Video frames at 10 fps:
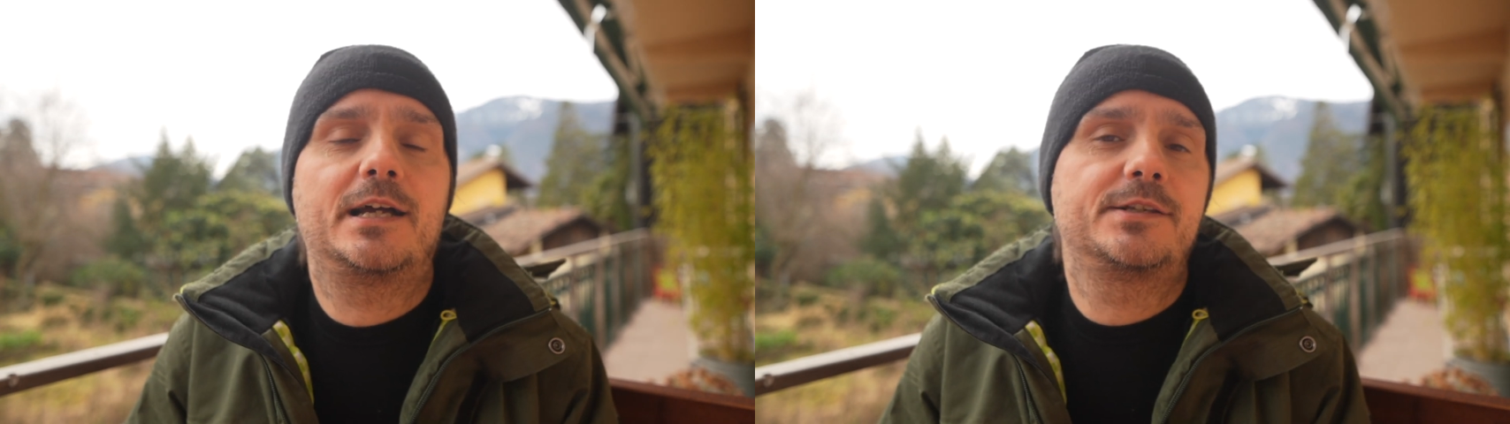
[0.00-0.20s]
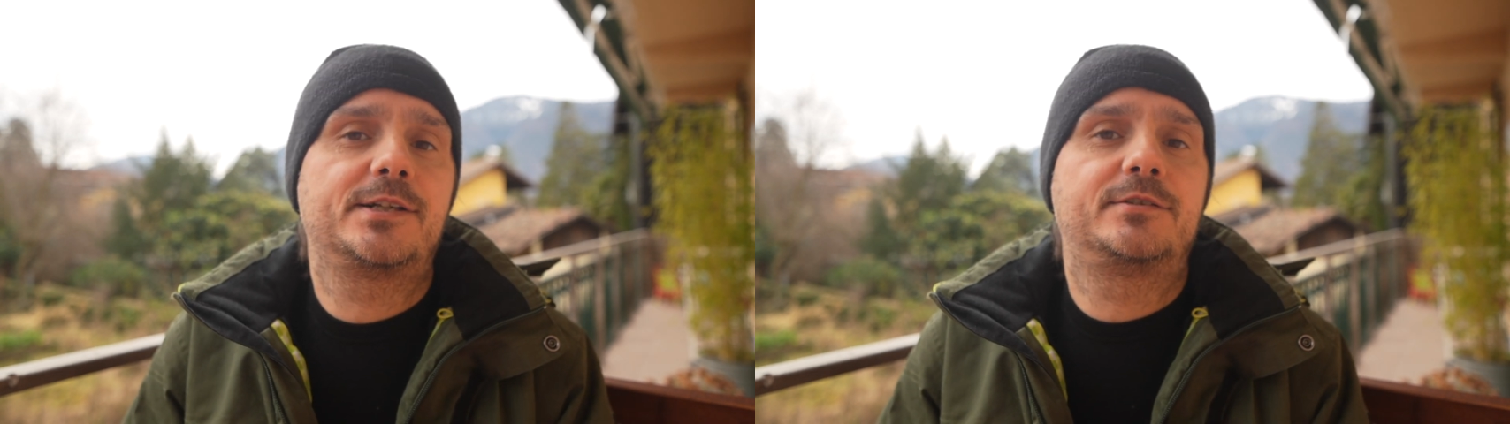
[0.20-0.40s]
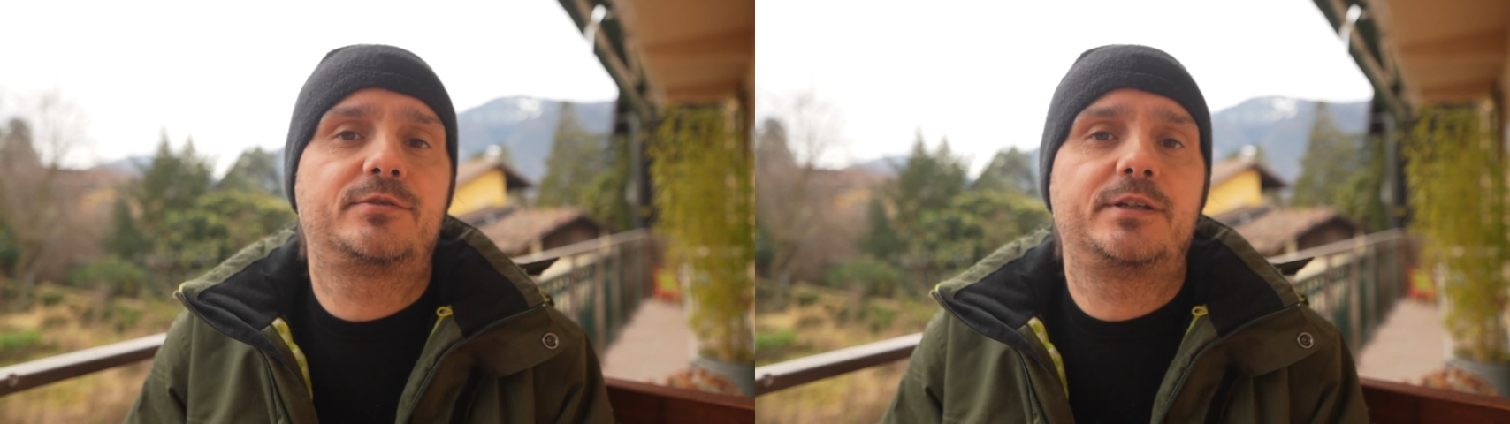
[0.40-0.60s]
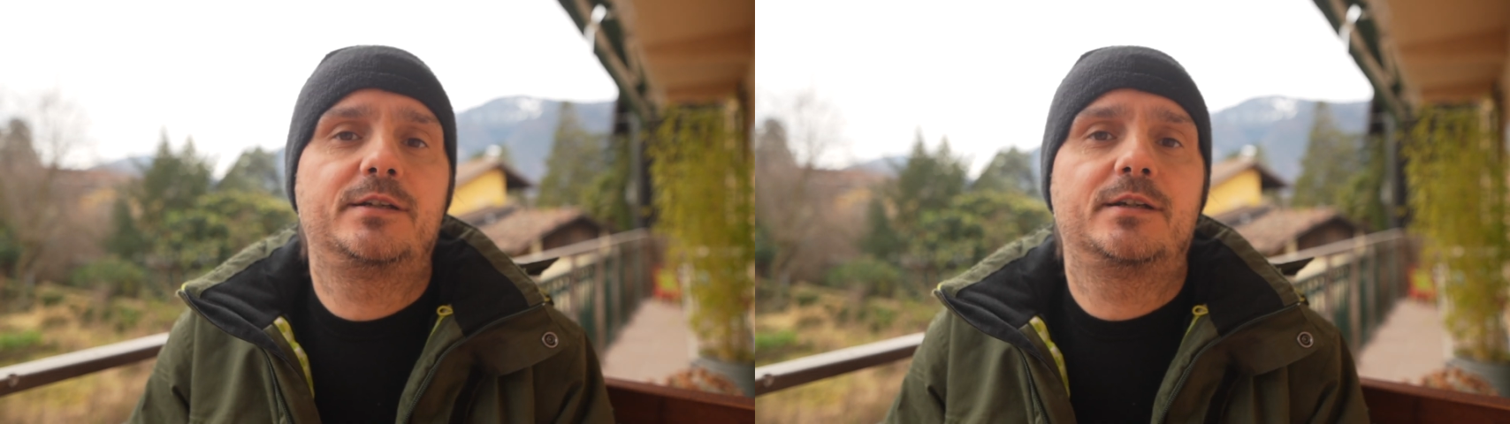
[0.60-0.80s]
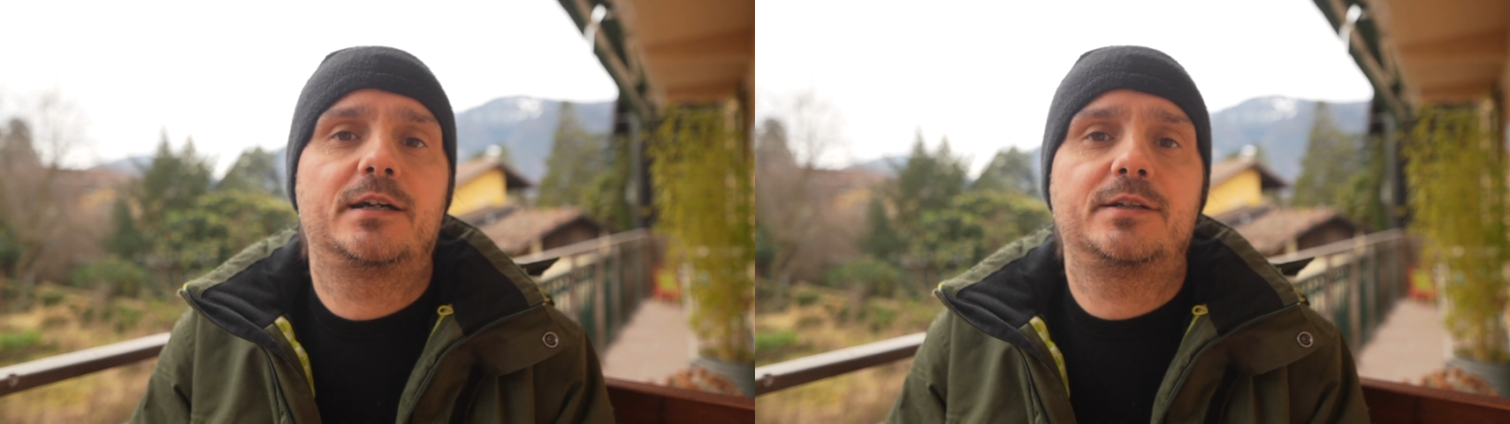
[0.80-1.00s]

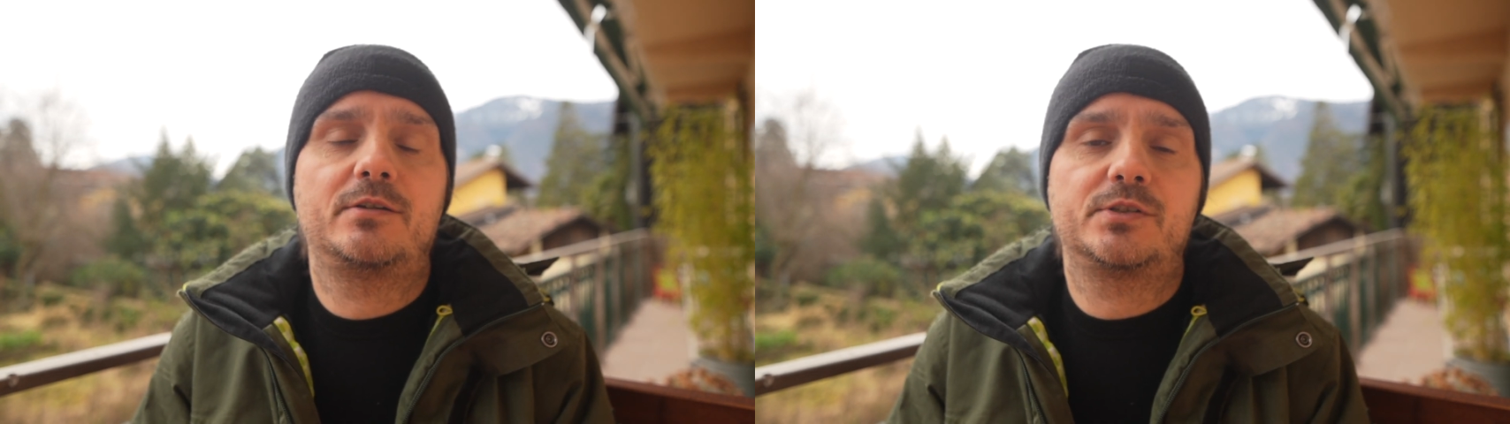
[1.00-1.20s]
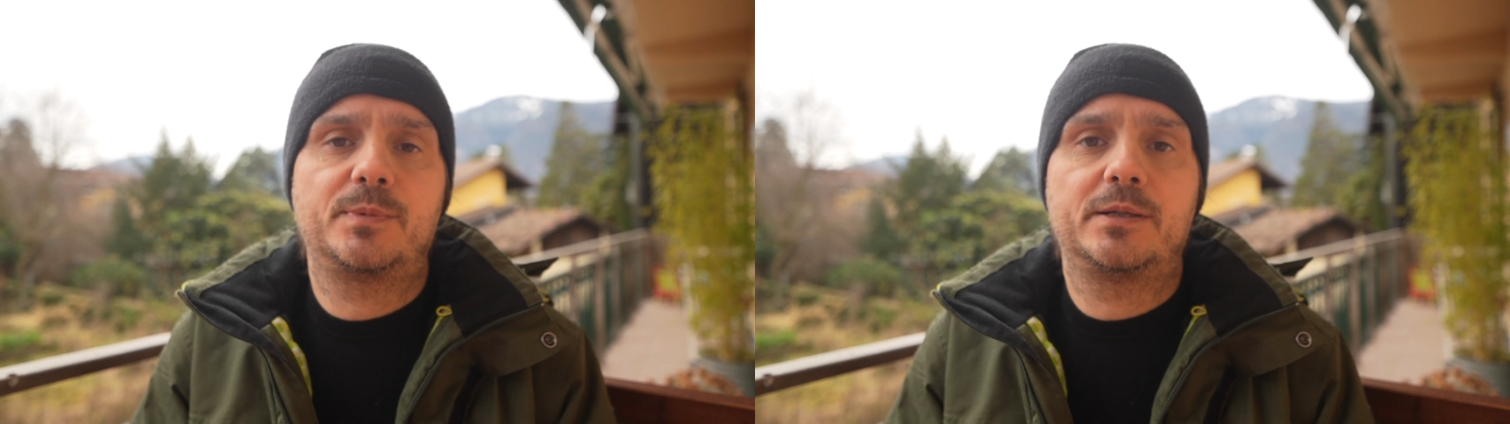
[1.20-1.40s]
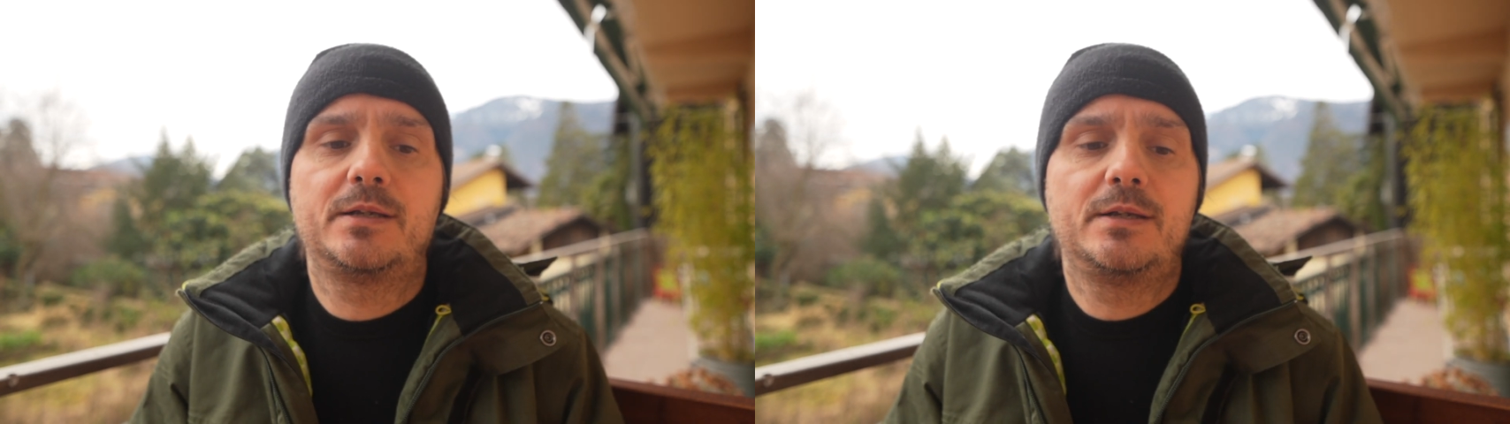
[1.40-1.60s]
SL3 announcement.